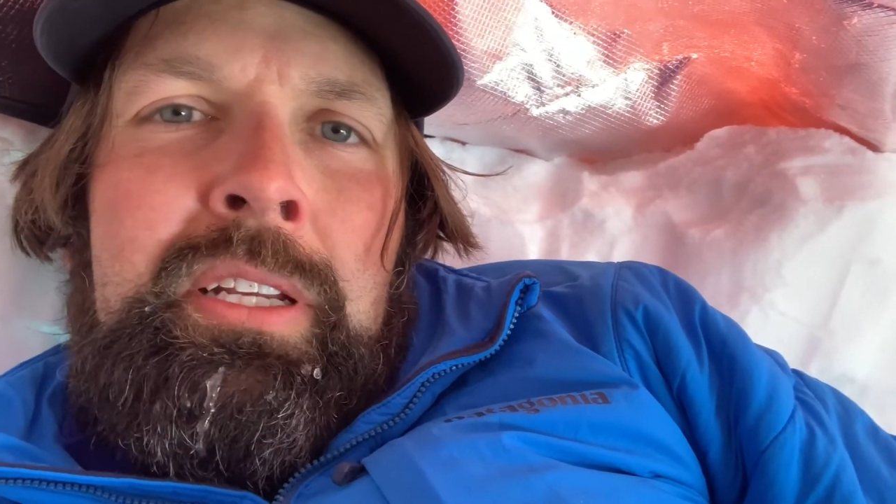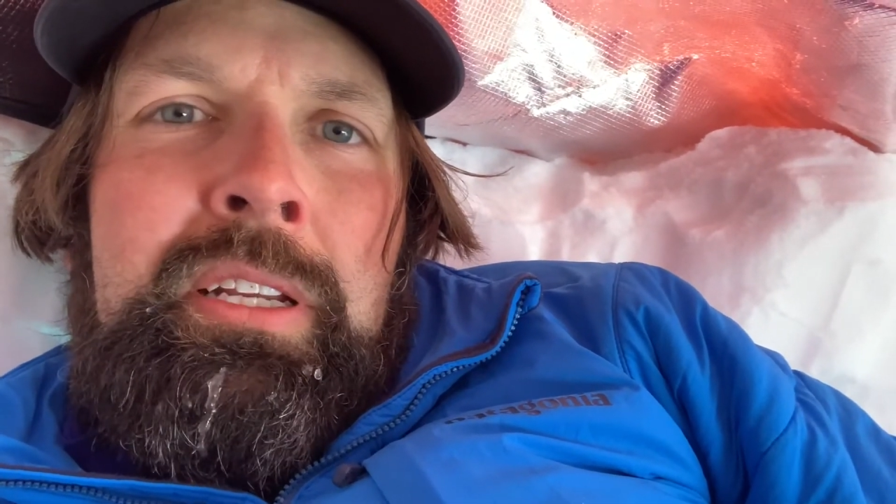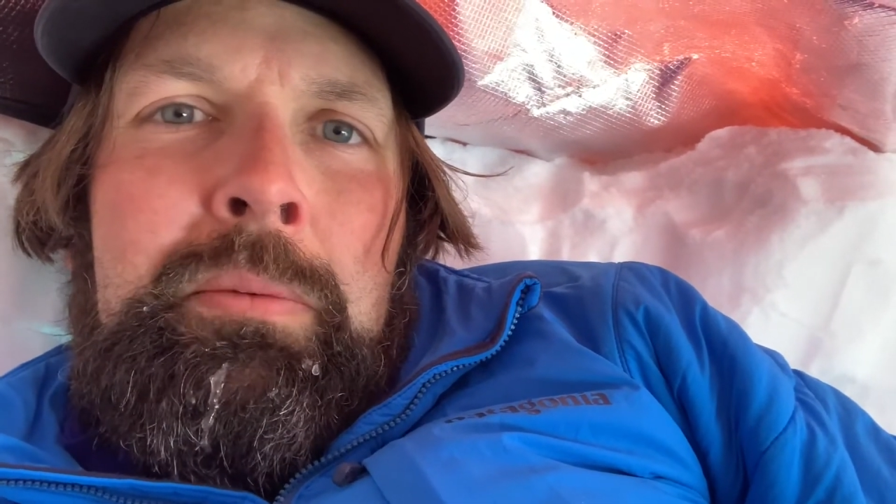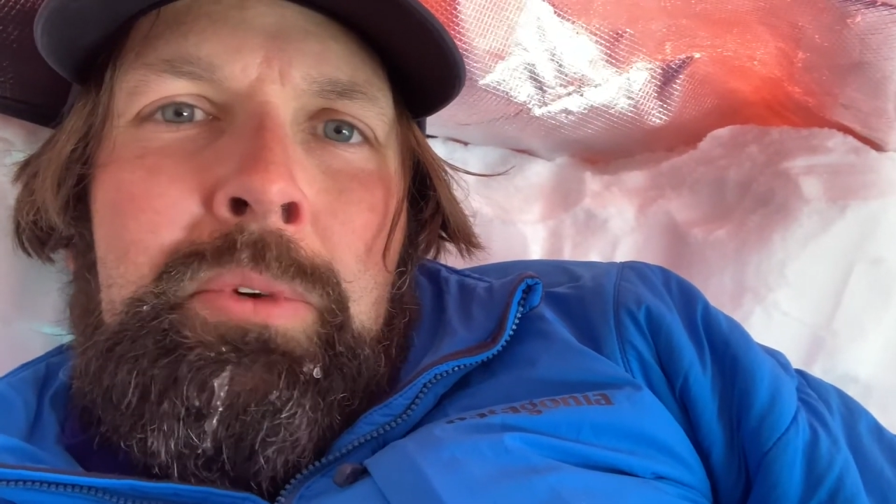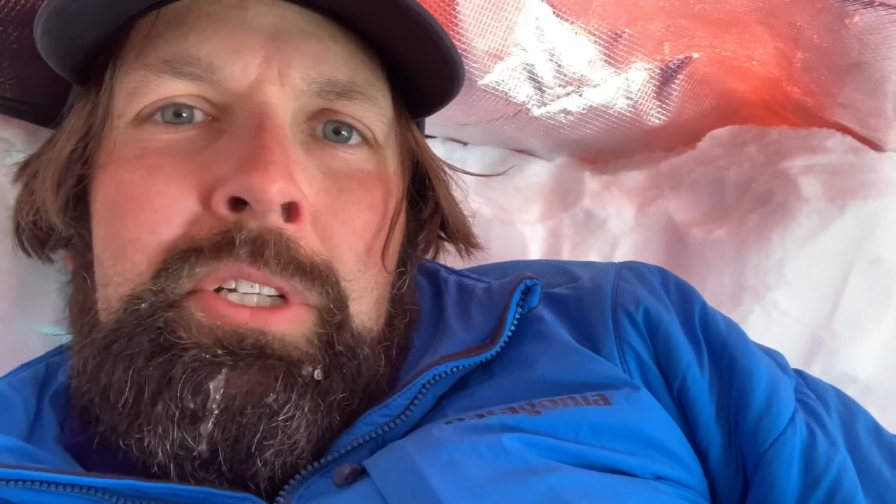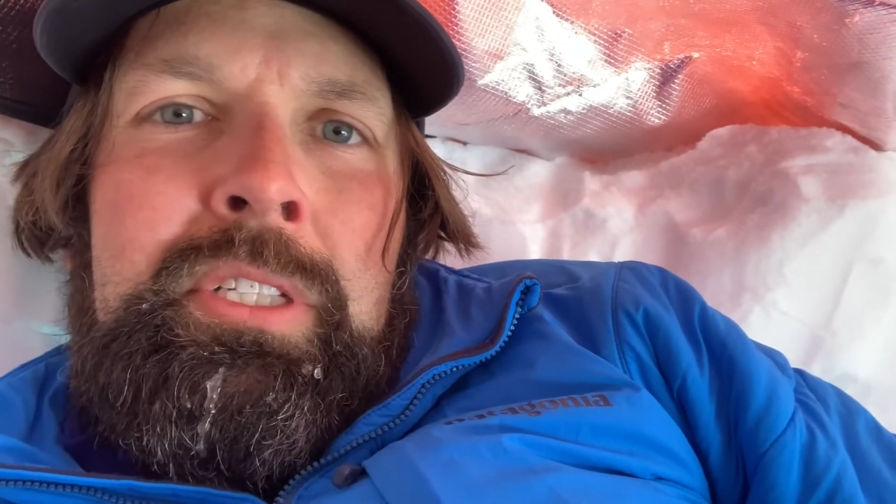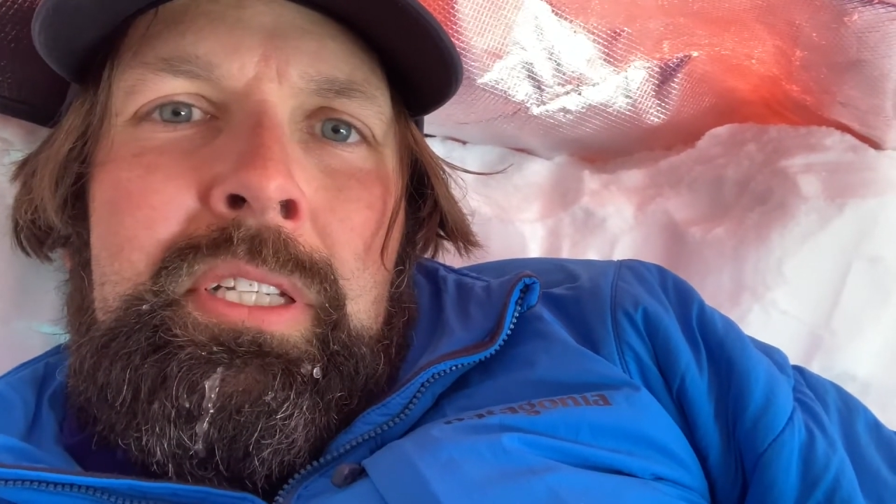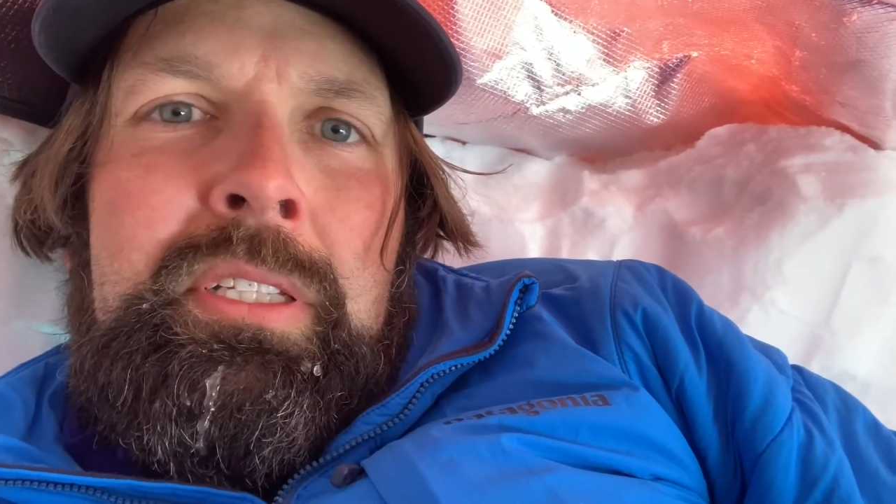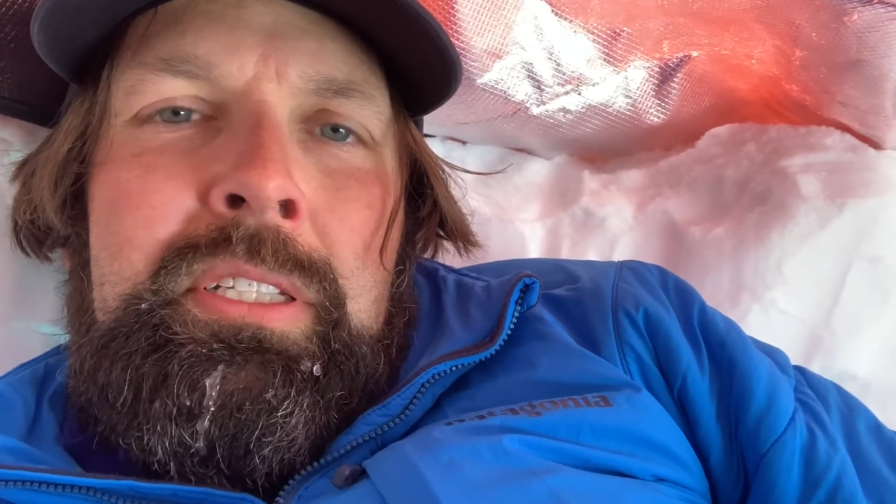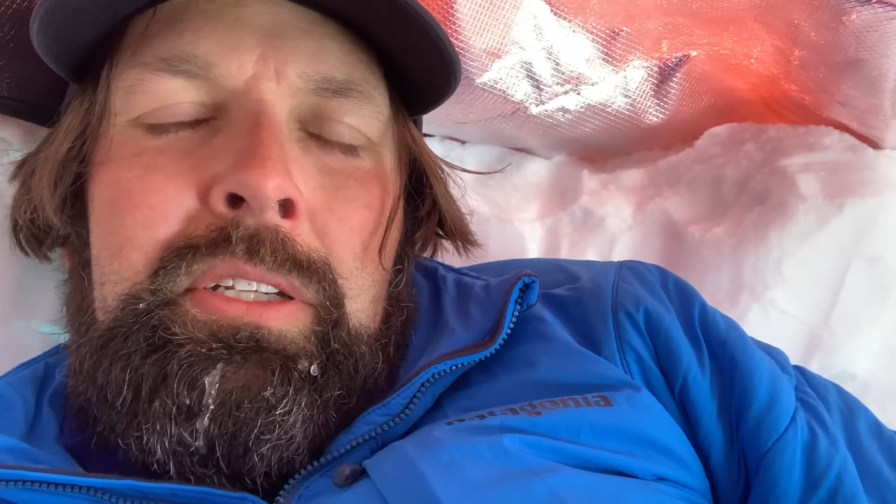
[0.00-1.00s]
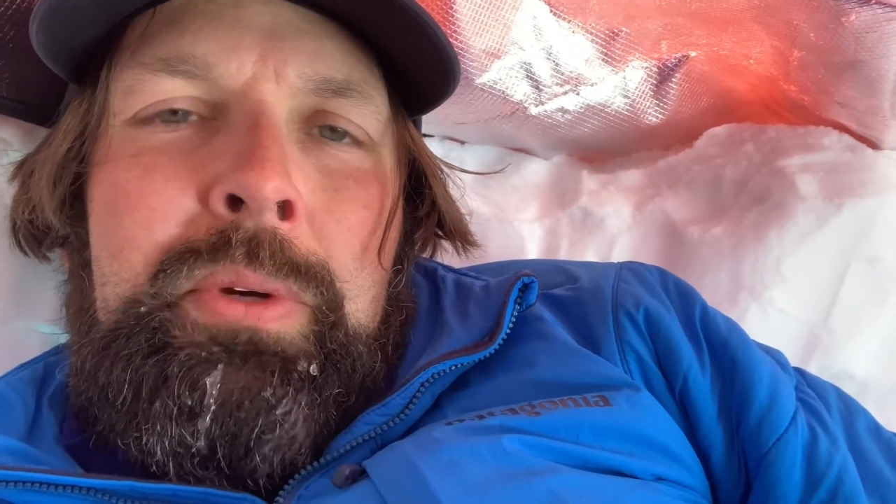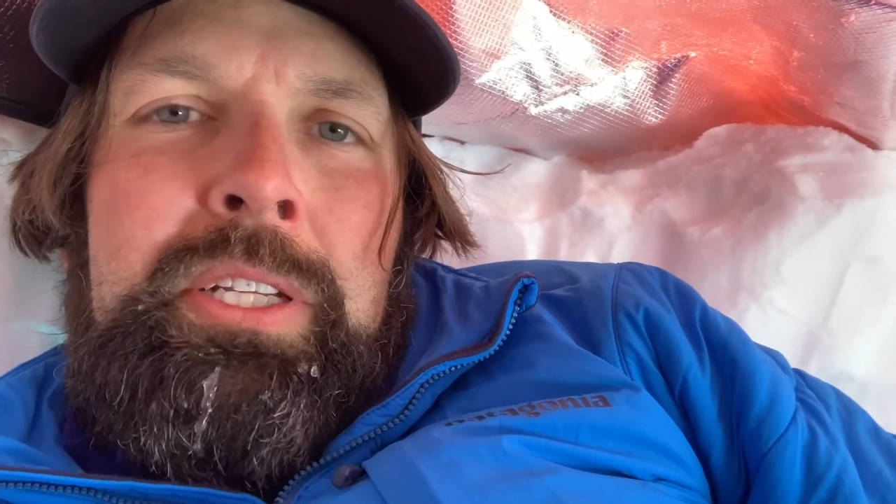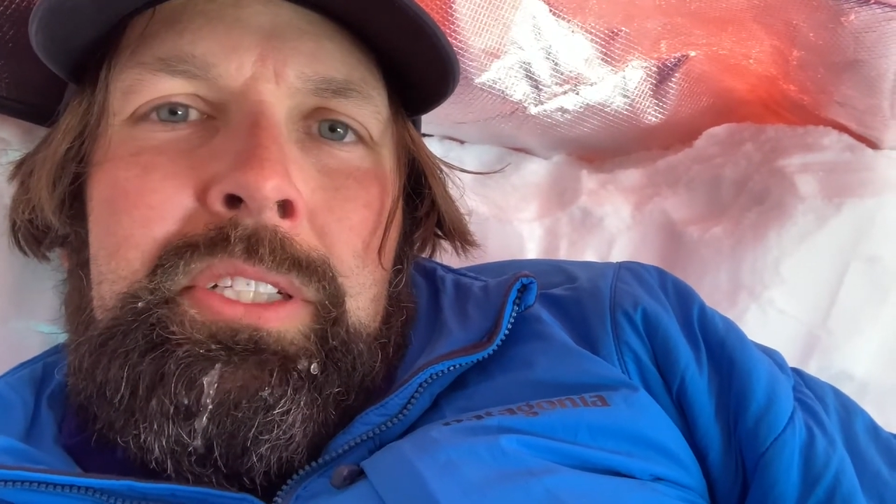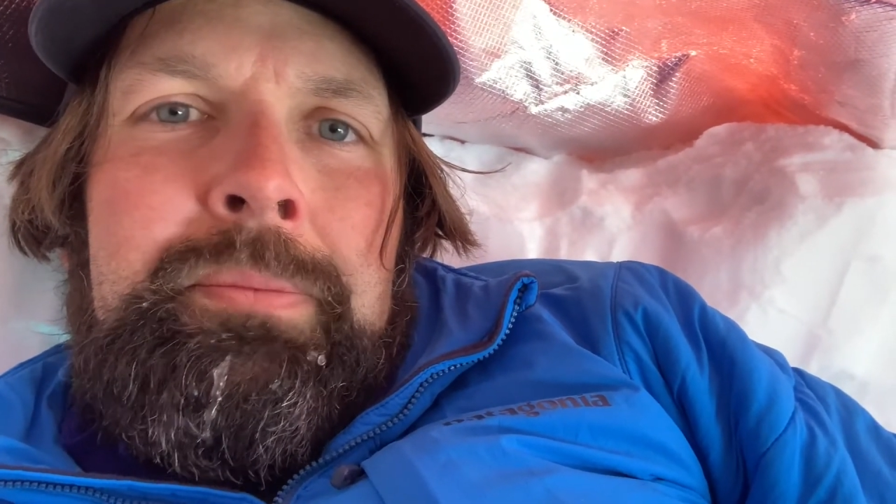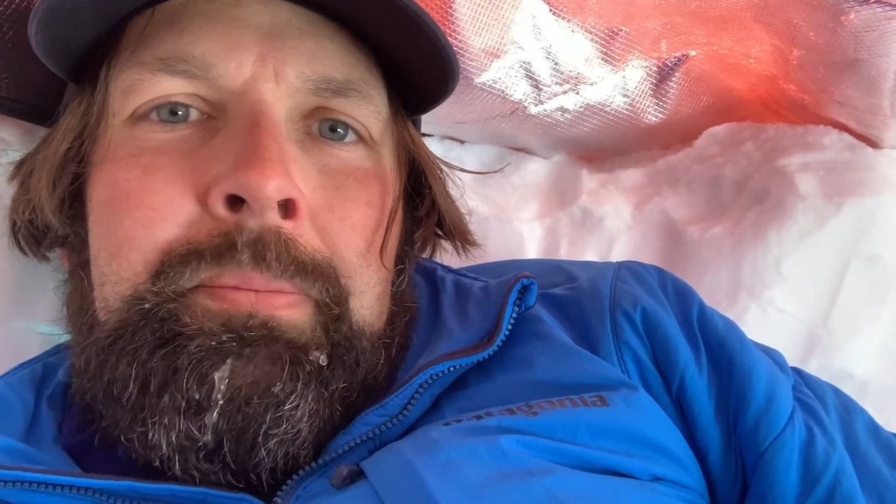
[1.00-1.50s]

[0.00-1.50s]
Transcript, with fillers: an emergency situation.